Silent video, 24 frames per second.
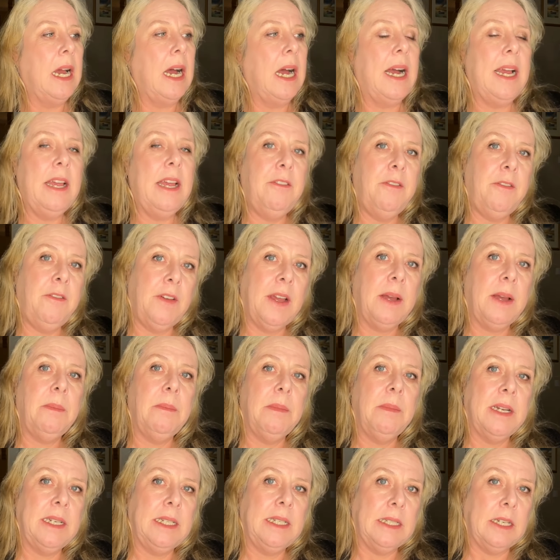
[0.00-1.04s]
I have found
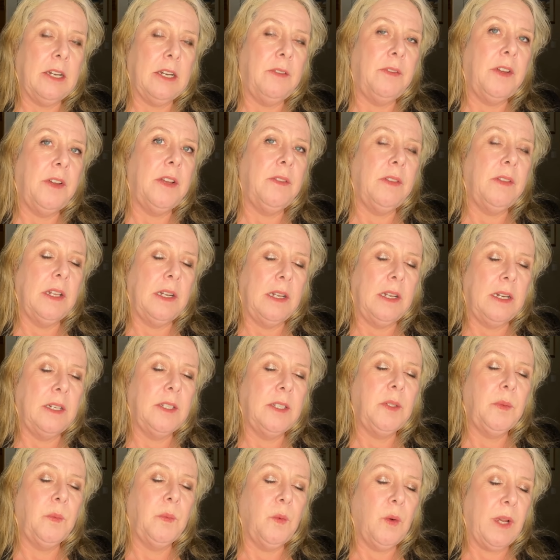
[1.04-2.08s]
myself over the
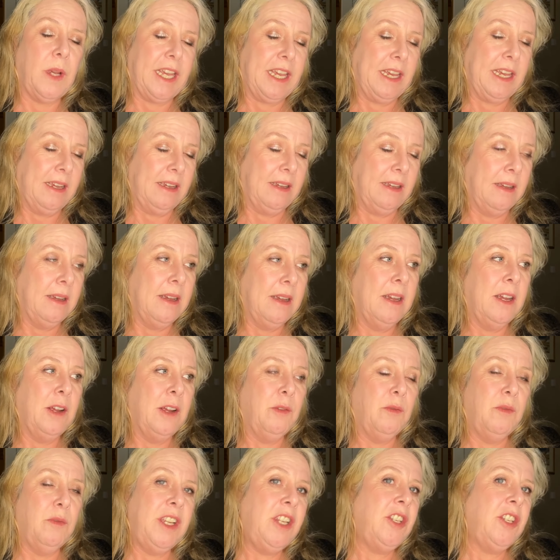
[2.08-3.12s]
last week
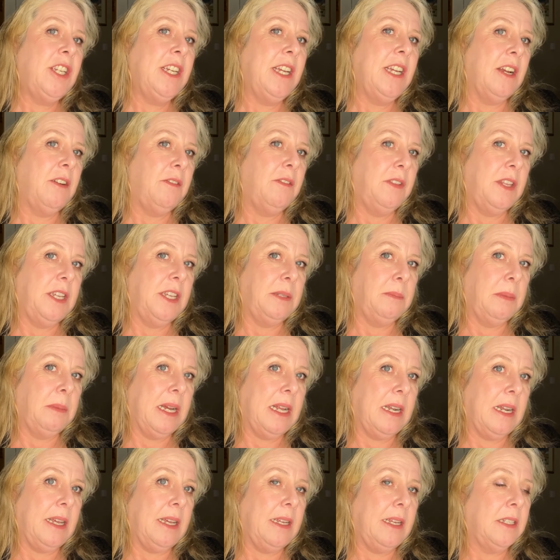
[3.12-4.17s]
reaching out for this
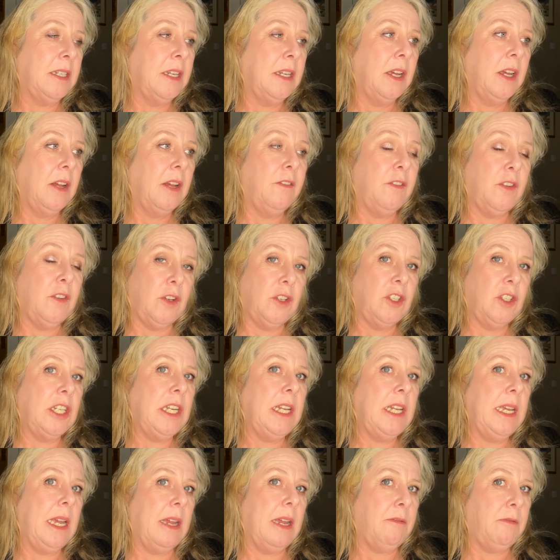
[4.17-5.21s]
palette
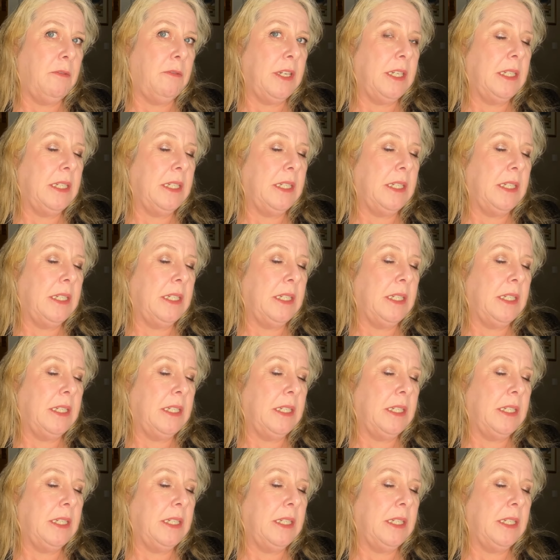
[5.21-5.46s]
virtually every